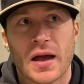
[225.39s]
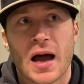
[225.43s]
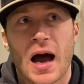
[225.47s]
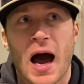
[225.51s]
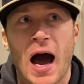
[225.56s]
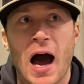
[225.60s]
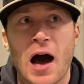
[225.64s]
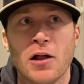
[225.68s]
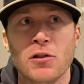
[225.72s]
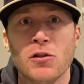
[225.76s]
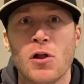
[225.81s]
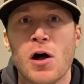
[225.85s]

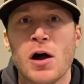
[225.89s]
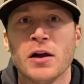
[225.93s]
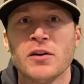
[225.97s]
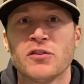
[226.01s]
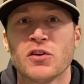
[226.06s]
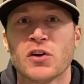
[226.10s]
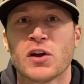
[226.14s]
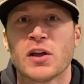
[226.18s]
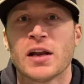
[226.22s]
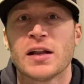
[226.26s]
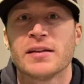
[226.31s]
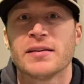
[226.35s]
How long is
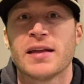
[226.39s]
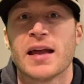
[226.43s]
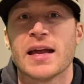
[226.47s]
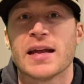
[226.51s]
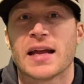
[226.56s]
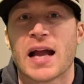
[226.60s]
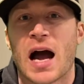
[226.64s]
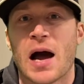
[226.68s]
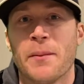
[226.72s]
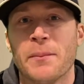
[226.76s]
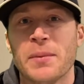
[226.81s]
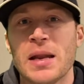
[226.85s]
it going to
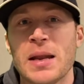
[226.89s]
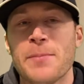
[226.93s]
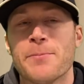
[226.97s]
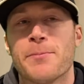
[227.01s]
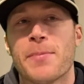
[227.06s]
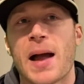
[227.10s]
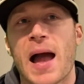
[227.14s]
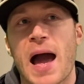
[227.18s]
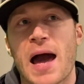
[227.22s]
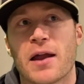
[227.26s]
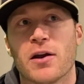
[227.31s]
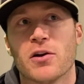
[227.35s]
take? How many
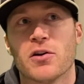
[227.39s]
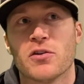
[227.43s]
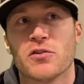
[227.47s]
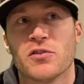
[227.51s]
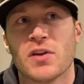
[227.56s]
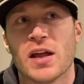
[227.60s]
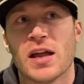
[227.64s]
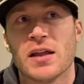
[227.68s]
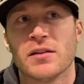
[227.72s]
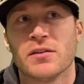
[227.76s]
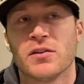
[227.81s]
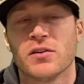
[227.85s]
batters
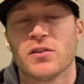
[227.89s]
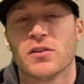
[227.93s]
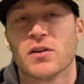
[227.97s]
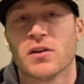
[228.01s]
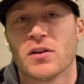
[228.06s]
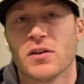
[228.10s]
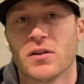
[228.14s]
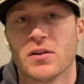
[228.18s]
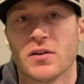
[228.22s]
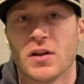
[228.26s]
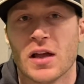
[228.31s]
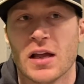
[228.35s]

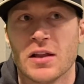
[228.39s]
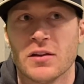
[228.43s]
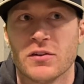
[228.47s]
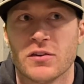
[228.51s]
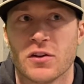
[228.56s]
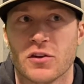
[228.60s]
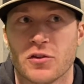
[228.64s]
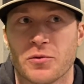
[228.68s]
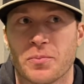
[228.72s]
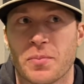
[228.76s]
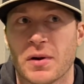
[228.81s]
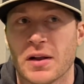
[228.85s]

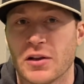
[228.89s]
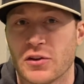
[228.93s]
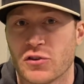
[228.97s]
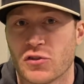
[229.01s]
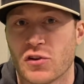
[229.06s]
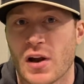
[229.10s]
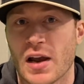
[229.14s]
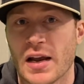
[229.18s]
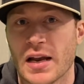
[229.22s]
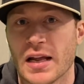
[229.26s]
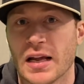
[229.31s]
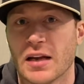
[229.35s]
into spring
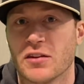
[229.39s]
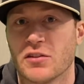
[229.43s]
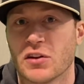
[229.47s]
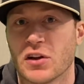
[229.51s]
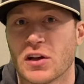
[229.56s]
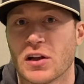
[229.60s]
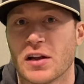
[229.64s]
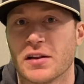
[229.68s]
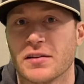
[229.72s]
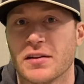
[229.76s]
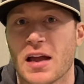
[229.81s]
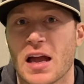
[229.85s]
training is it
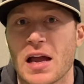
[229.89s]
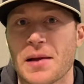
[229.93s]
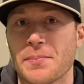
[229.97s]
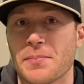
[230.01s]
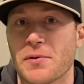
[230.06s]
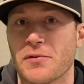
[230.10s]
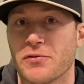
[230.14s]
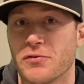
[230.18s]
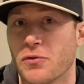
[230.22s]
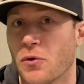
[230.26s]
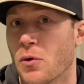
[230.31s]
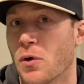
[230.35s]
going to take
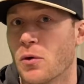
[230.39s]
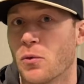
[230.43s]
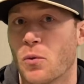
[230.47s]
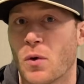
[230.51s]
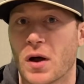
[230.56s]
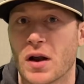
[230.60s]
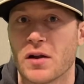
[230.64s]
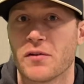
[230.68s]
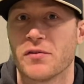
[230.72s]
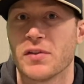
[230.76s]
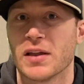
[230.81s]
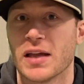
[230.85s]
before
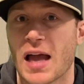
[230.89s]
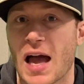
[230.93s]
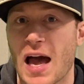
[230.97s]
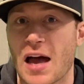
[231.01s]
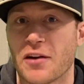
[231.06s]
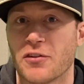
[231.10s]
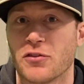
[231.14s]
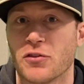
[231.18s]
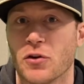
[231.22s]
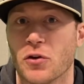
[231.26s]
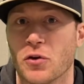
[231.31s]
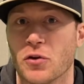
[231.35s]
one of the
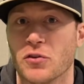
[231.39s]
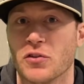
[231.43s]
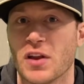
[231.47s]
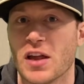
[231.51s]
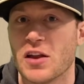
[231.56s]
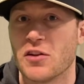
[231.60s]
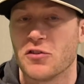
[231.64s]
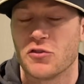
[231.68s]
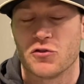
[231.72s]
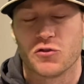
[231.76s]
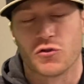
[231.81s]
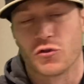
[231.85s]
Astros
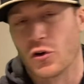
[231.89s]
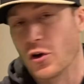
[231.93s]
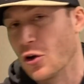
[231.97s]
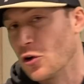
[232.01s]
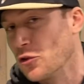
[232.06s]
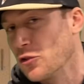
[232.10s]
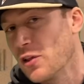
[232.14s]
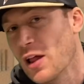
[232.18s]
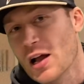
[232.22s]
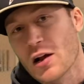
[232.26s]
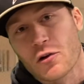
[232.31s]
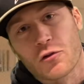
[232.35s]
is
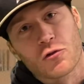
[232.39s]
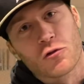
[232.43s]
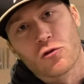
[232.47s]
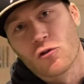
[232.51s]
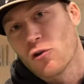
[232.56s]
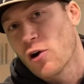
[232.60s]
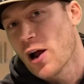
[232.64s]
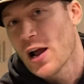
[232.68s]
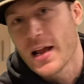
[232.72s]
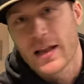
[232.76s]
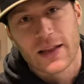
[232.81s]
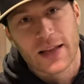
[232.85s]
drilled like
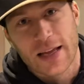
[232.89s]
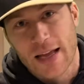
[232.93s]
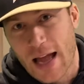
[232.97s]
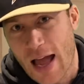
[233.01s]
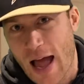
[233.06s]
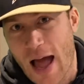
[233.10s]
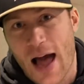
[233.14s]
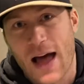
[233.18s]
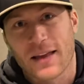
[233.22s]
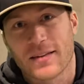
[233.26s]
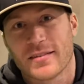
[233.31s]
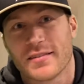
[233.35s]
right in the
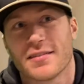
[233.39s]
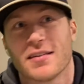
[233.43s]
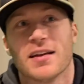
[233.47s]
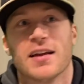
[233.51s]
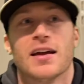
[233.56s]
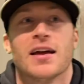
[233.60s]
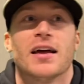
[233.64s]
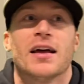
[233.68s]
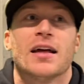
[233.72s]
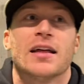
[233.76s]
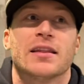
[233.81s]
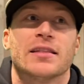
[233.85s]
ass?
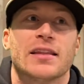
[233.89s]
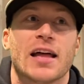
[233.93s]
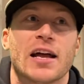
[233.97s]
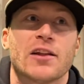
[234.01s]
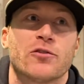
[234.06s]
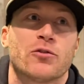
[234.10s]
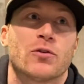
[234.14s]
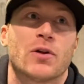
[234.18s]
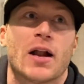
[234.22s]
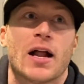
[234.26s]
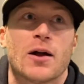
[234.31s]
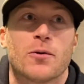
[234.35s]

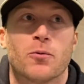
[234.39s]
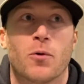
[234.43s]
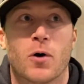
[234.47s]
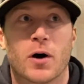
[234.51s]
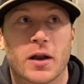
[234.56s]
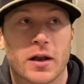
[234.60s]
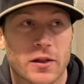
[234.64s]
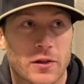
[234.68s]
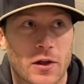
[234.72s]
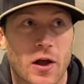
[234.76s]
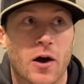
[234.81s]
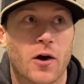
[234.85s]
That's what I
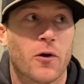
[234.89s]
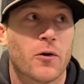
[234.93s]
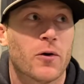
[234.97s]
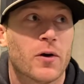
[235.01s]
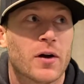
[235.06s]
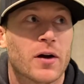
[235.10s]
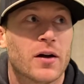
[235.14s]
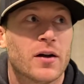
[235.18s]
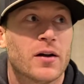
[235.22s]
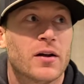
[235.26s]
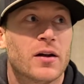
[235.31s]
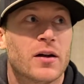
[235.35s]
want to know.
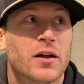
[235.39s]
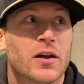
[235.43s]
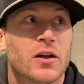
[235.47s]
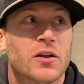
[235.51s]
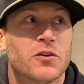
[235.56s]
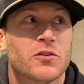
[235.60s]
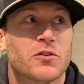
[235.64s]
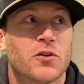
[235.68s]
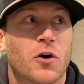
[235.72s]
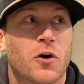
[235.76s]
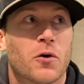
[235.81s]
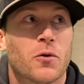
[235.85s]

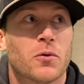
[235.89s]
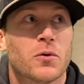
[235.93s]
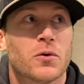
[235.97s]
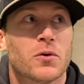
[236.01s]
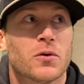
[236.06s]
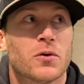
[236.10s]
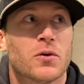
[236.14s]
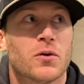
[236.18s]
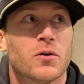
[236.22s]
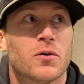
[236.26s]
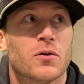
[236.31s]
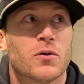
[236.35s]
So
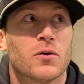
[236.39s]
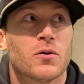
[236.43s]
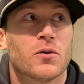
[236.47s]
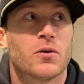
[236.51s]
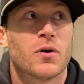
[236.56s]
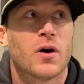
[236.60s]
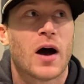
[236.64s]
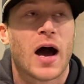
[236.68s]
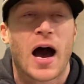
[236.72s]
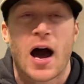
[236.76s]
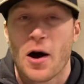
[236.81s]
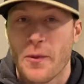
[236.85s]

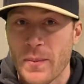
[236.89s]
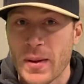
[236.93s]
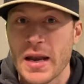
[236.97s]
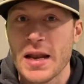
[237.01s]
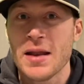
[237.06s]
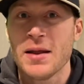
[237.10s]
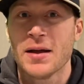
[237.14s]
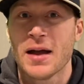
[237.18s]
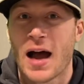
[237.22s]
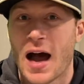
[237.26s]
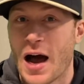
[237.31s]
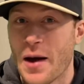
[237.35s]
how
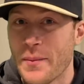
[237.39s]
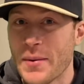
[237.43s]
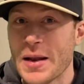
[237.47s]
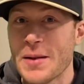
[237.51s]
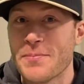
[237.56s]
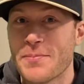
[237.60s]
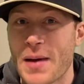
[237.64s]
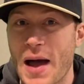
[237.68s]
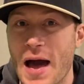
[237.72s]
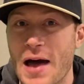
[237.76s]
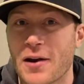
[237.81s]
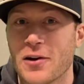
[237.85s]
many
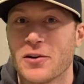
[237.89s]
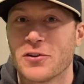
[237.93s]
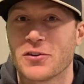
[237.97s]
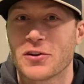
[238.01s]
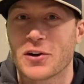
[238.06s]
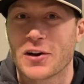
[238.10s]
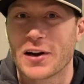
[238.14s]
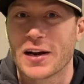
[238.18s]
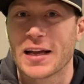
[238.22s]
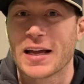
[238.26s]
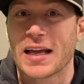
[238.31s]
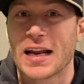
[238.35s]
batters are
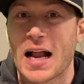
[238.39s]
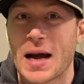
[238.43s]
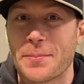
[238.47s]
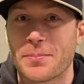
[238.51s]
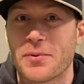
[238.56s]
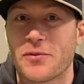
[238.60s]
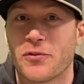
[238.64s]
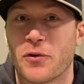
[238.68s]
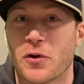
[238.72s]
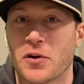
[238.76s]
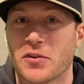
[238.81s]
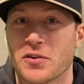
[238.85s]
going to get up
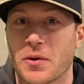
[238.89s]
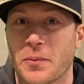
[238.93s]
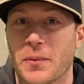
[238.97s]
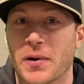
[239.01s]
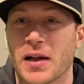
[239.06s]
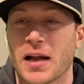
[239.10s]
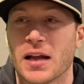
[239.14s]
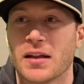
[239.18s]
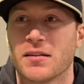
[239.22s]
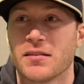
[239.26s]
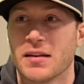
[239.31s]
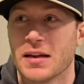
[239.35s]
before
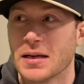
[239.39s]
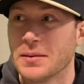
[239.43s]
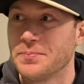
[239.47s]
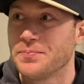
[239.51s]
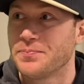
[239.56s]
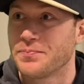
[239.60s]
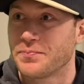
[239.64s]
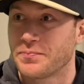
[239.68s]
someone gets hit?